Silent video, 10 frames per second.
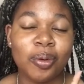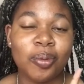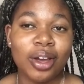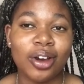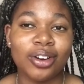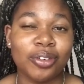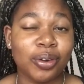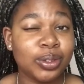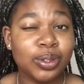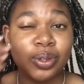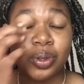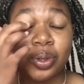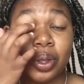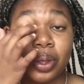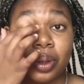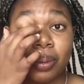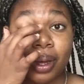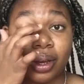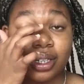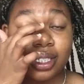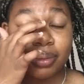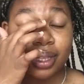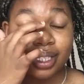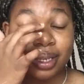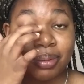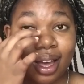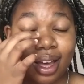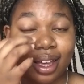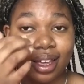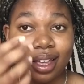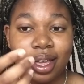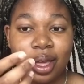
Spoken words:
We are on a road to, oh my gosh, something's in my eye.